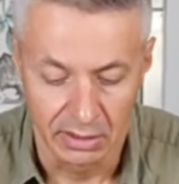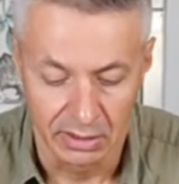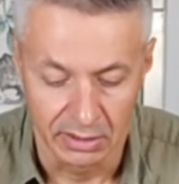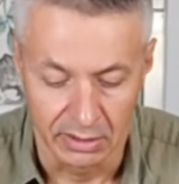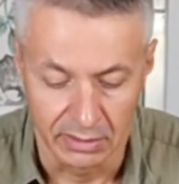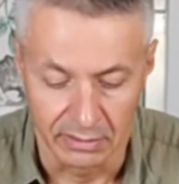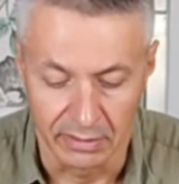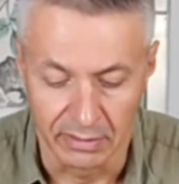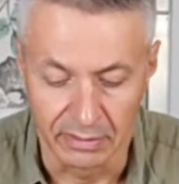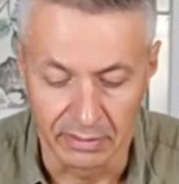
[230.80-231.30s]

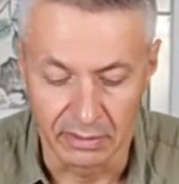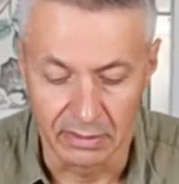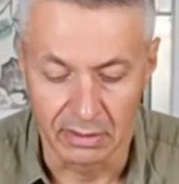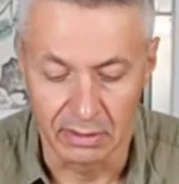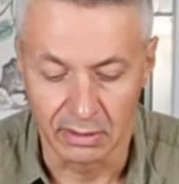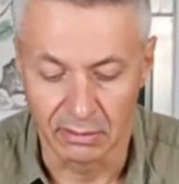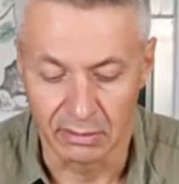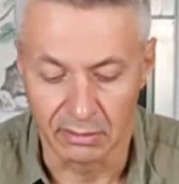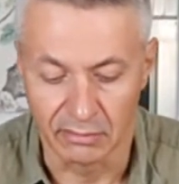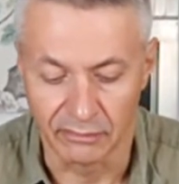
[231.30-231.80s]
This
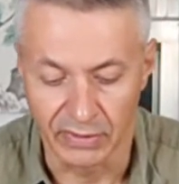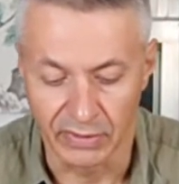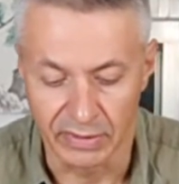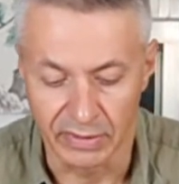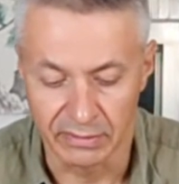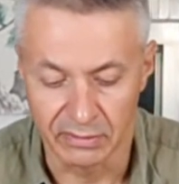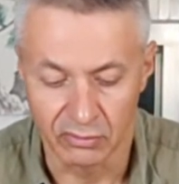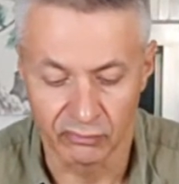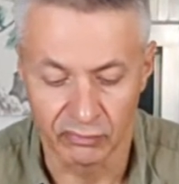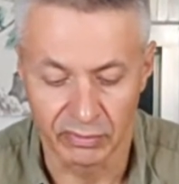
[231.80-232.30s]
is
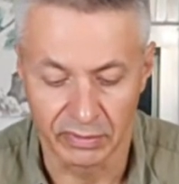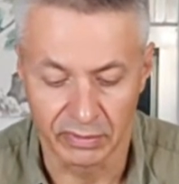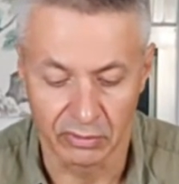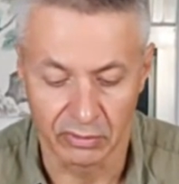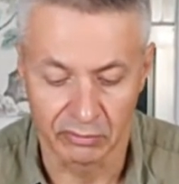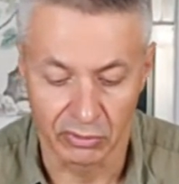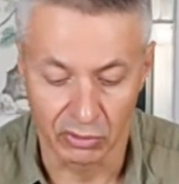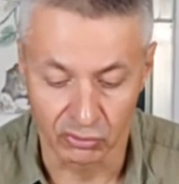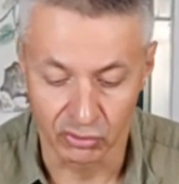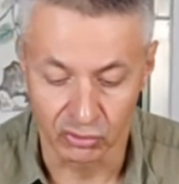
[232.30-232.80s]
faster with the
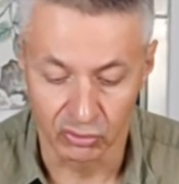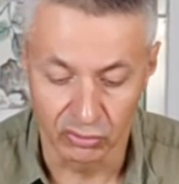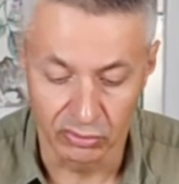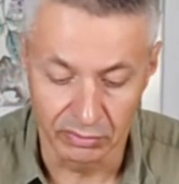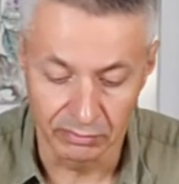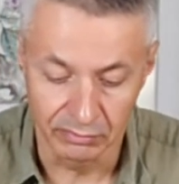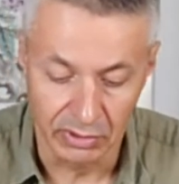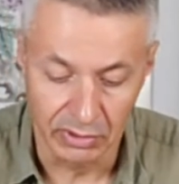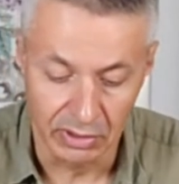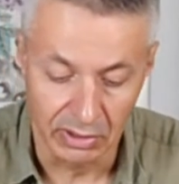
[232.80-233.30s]
Baozong.
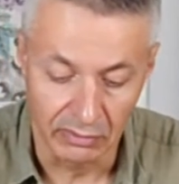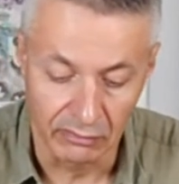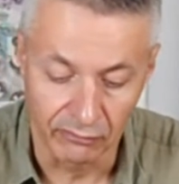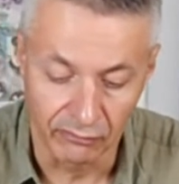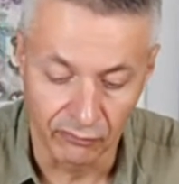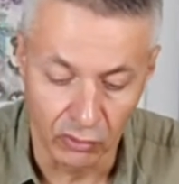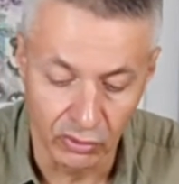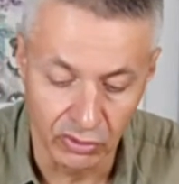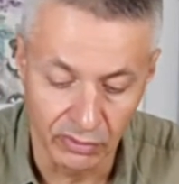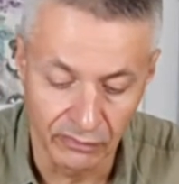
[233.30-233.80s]

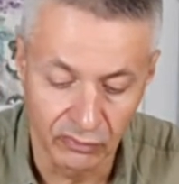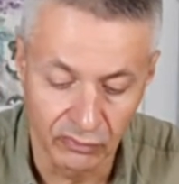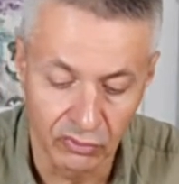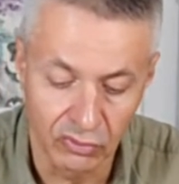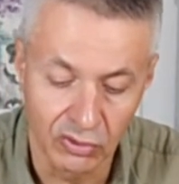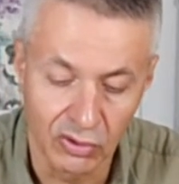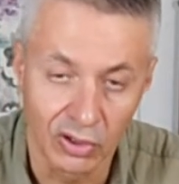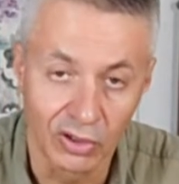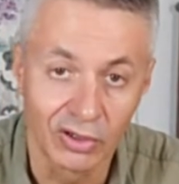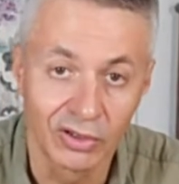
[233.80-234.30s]
Wonderful
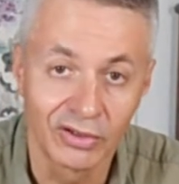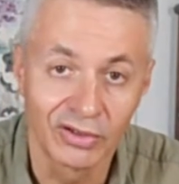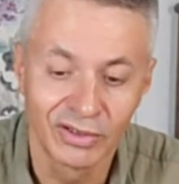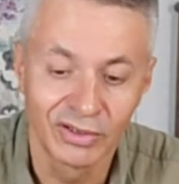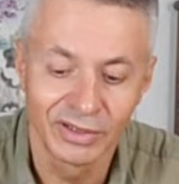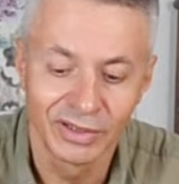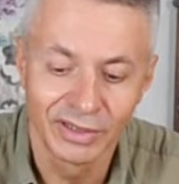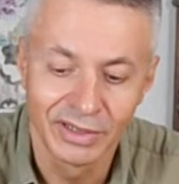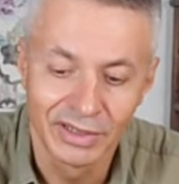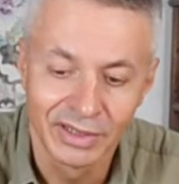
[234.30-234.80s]
color.
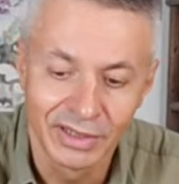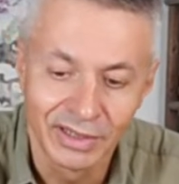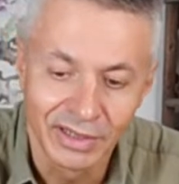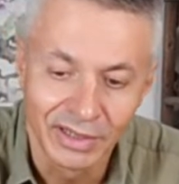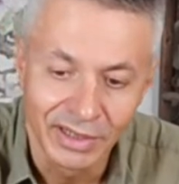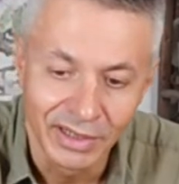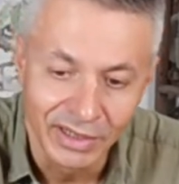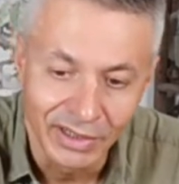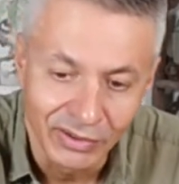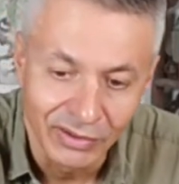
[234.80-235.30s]

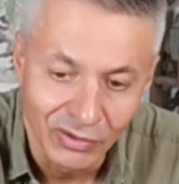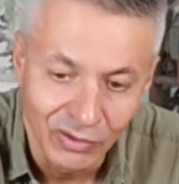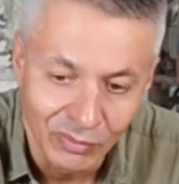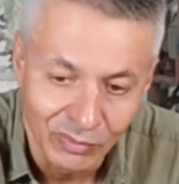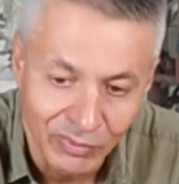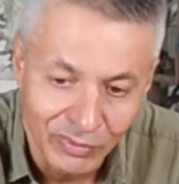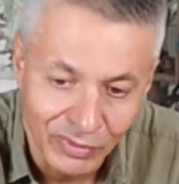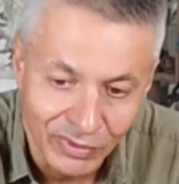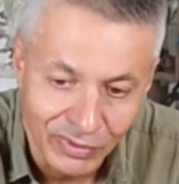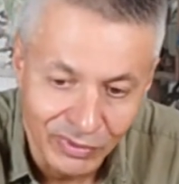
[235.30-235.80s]
I hope
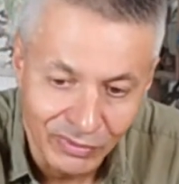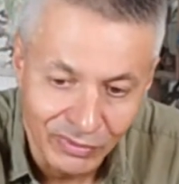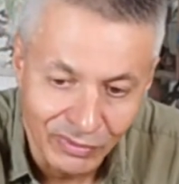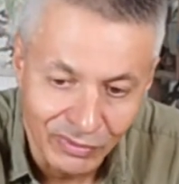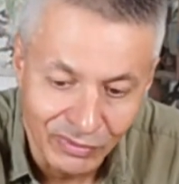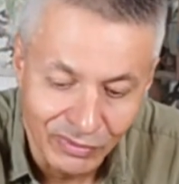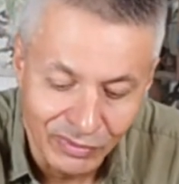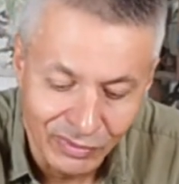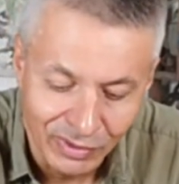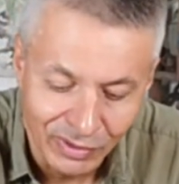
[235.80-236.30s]

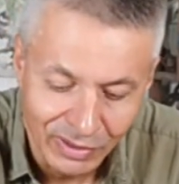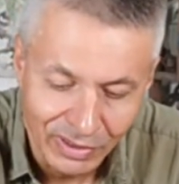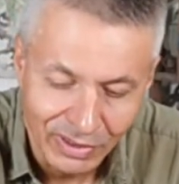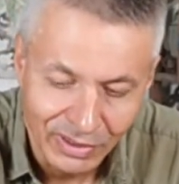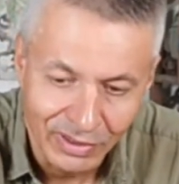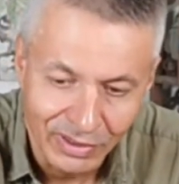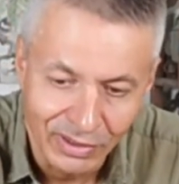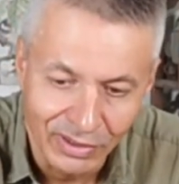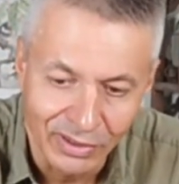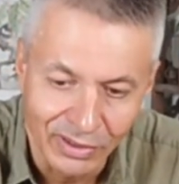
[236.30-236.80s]
you
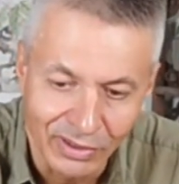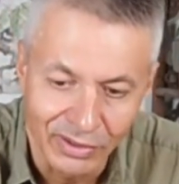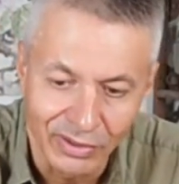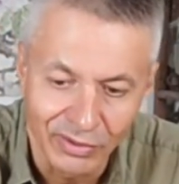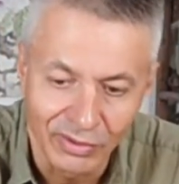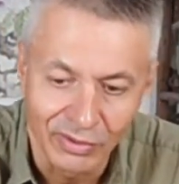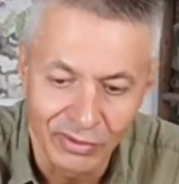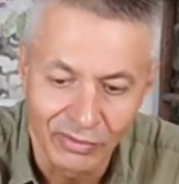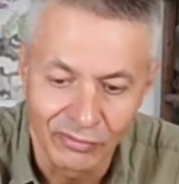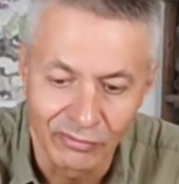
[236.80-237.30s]

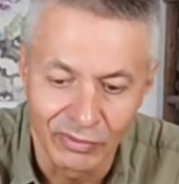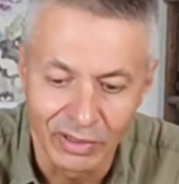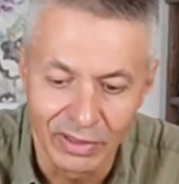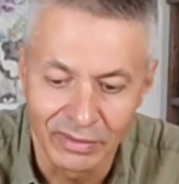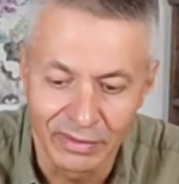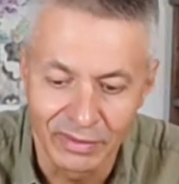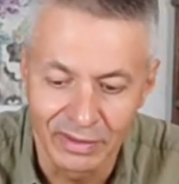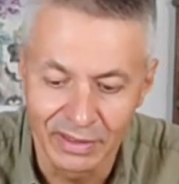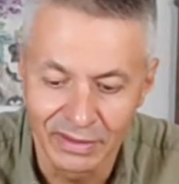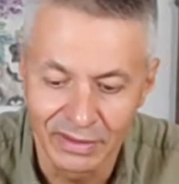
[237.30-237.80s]
will
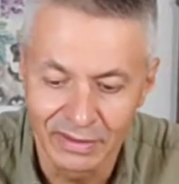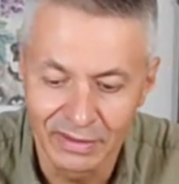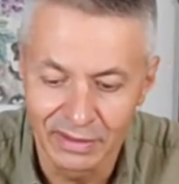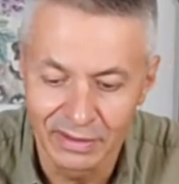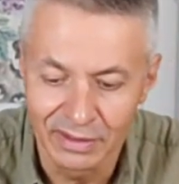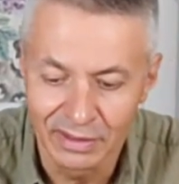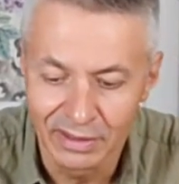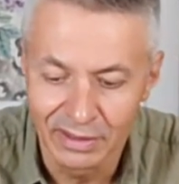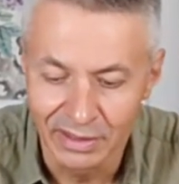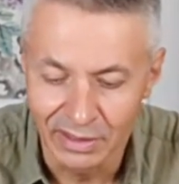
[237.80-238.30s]
see it,
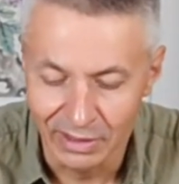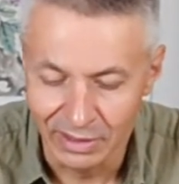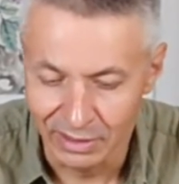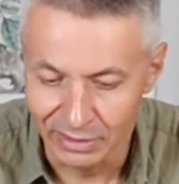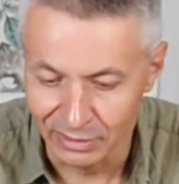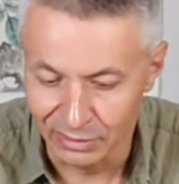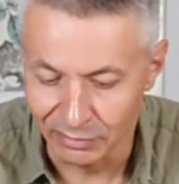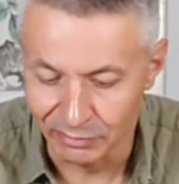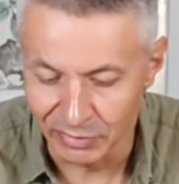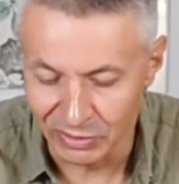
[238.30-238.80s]
and
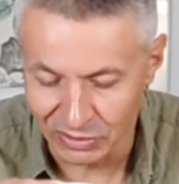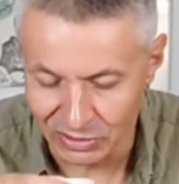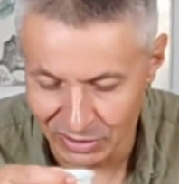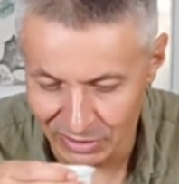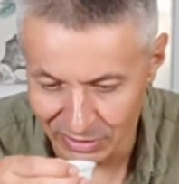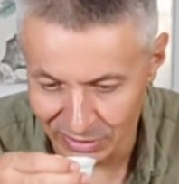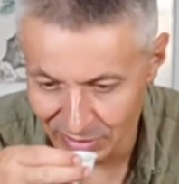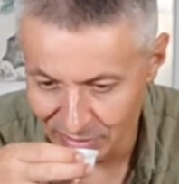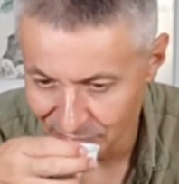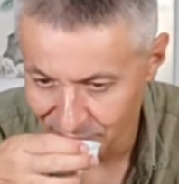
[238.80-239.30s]

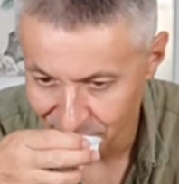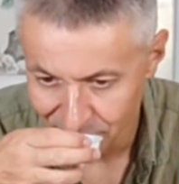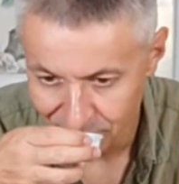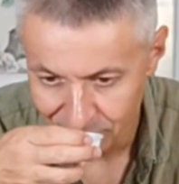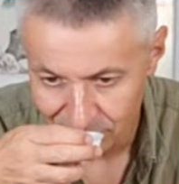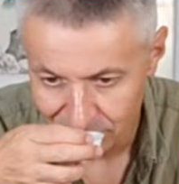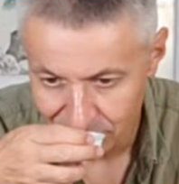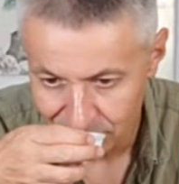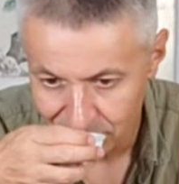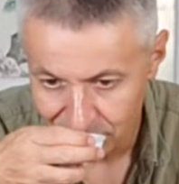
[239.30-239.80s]
especially
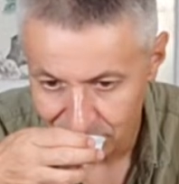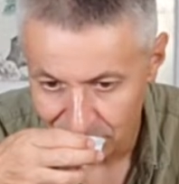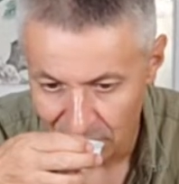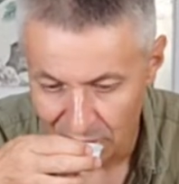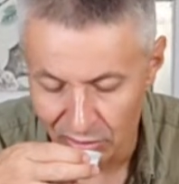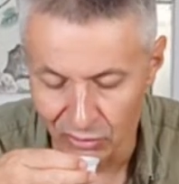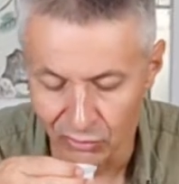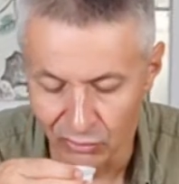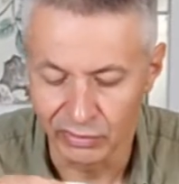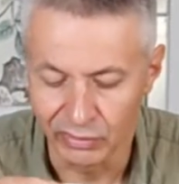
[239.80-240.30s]

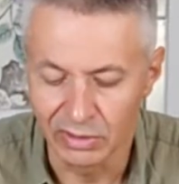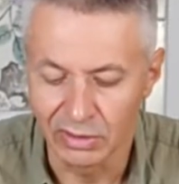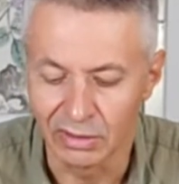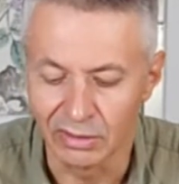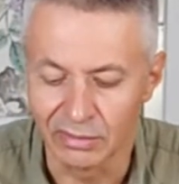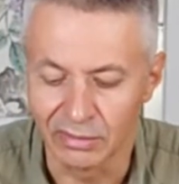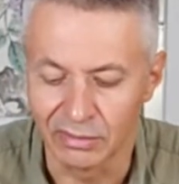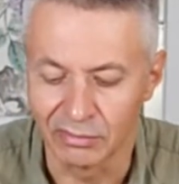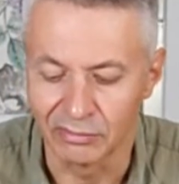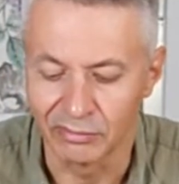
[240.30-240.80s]
you will
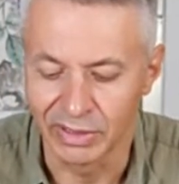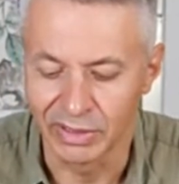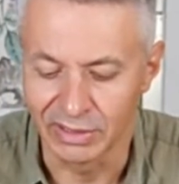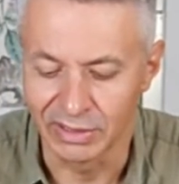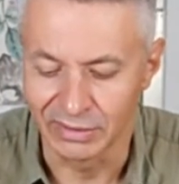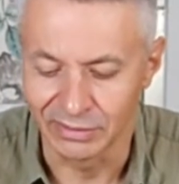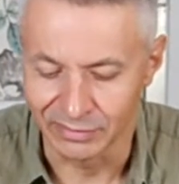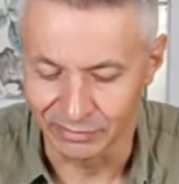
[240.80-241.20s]
smell it.